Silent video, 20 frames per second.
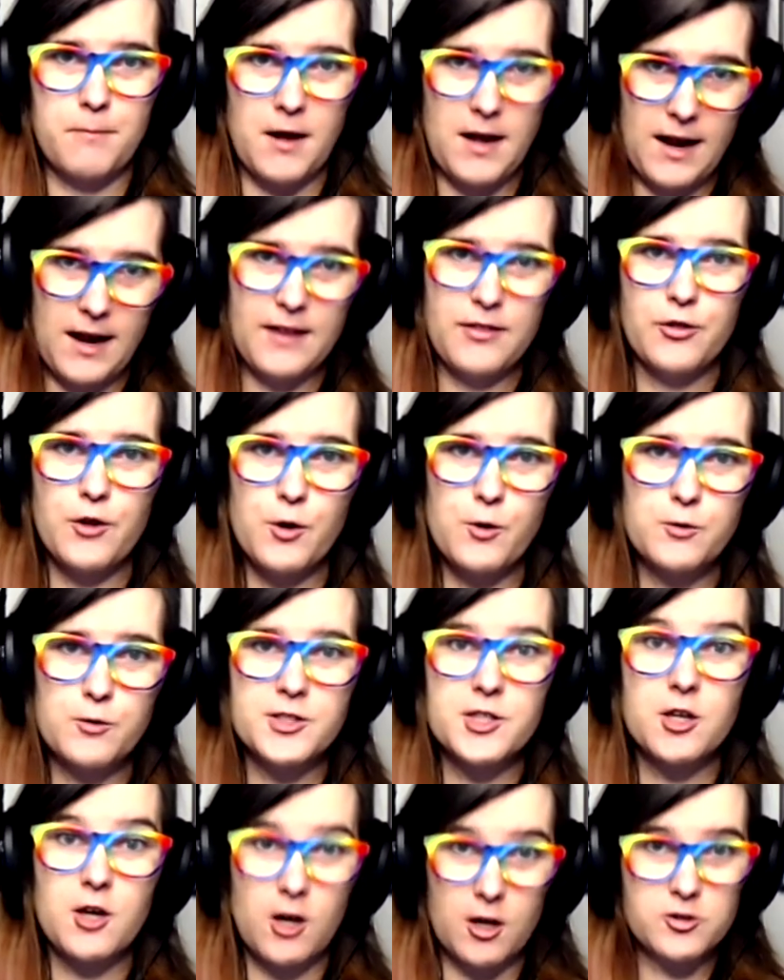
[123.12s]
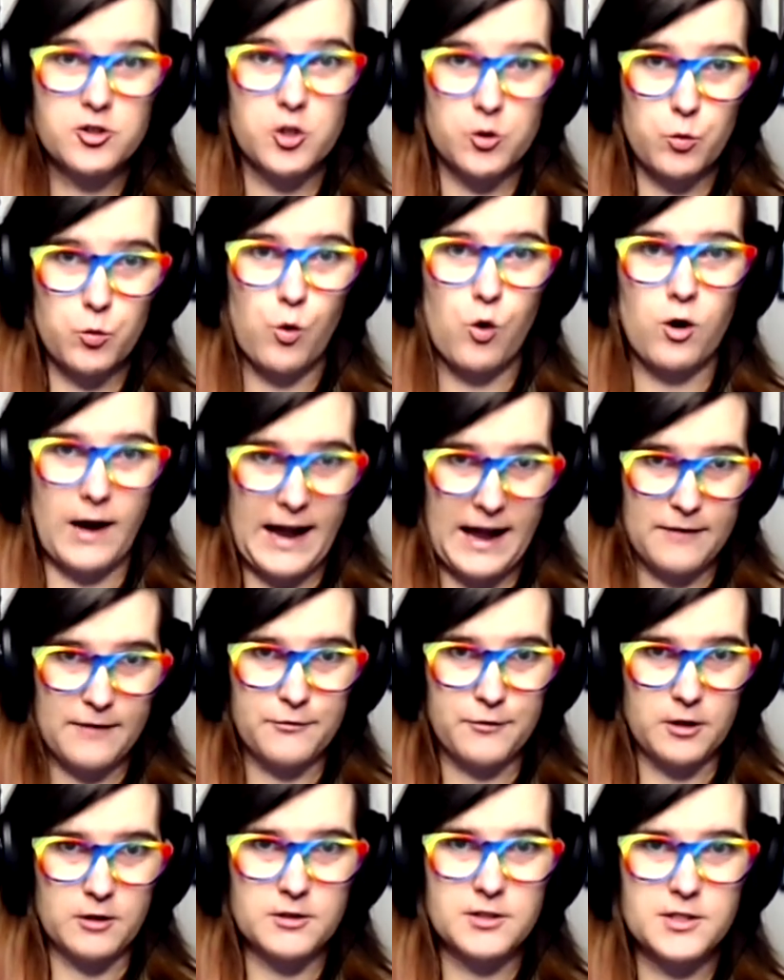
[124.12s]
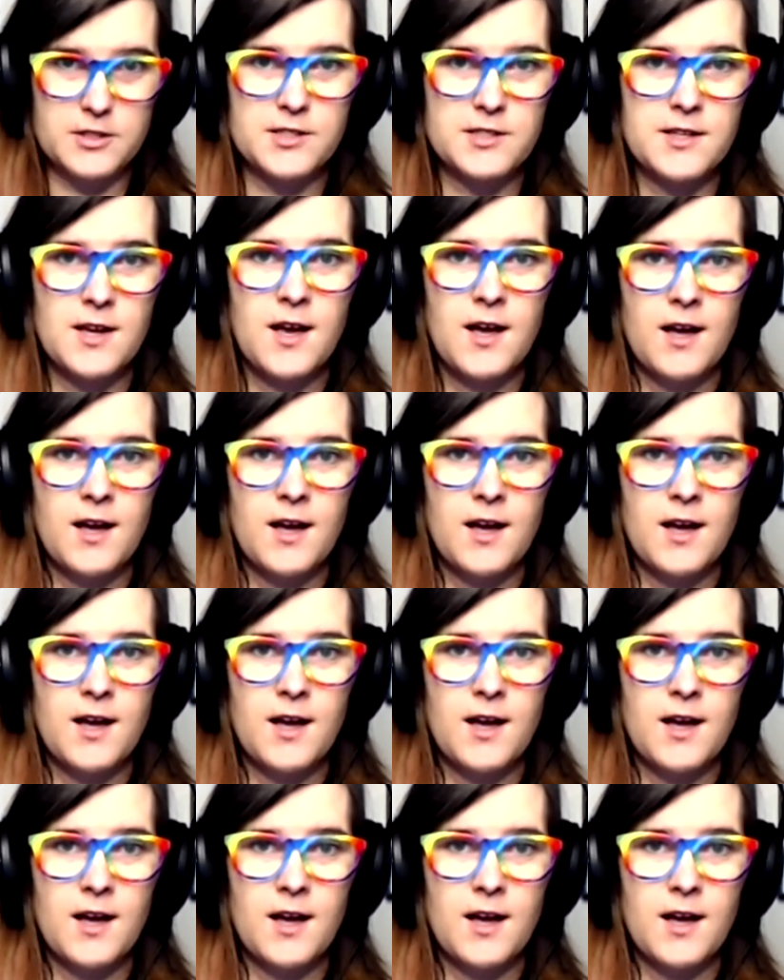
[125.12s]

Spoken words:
behind those culture war efforts